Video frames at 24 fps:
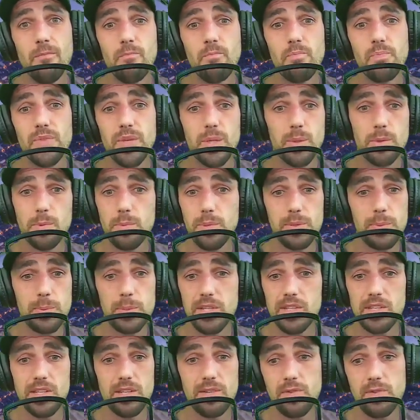they would be
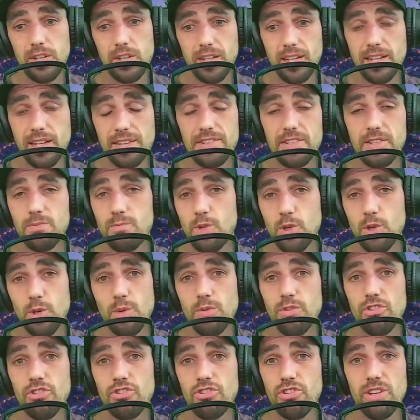busy for the next two to
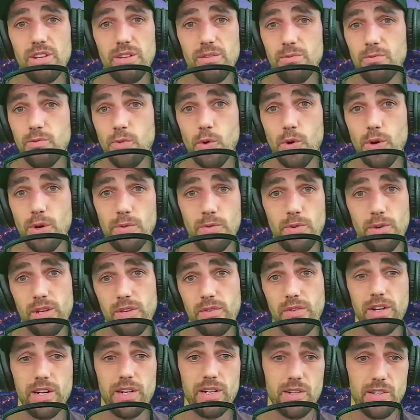three, four or five
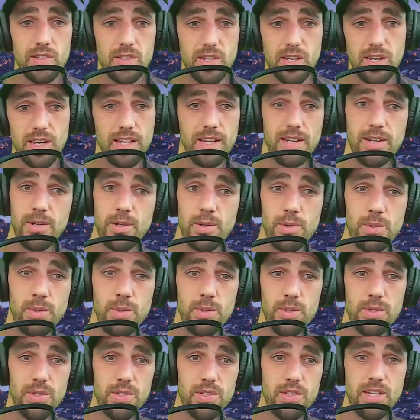years. Uh, who
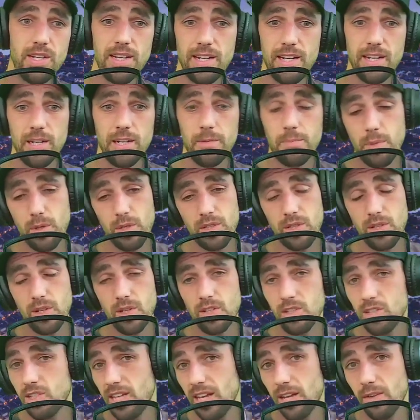knows? Uh, but there's
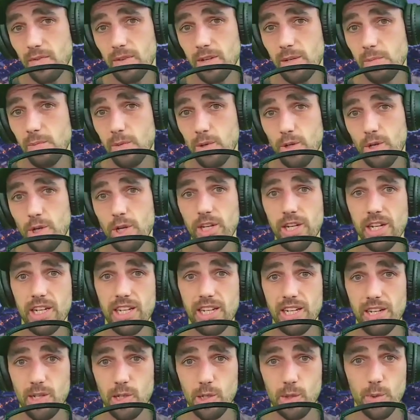definitely more than a
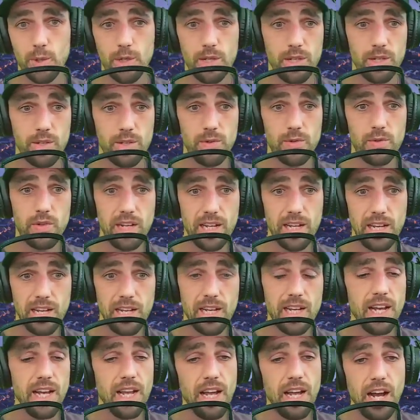year's worth of uh,
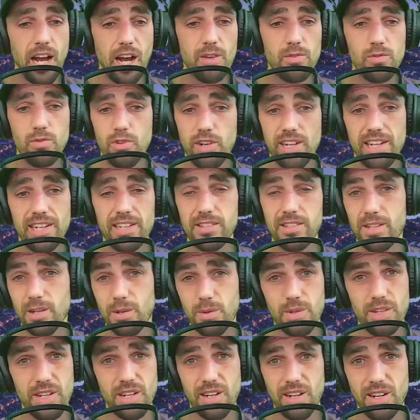of raids out
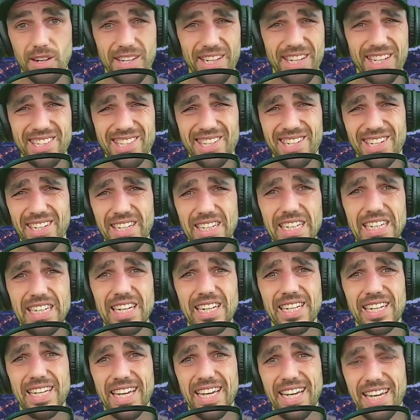there. Like it's a needle in
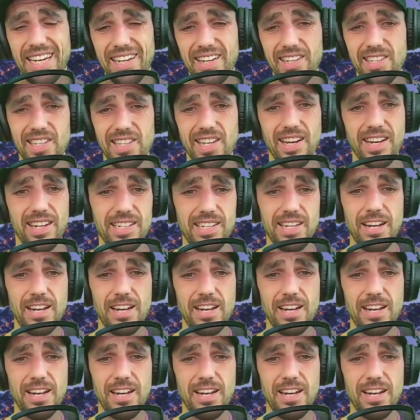a haystack.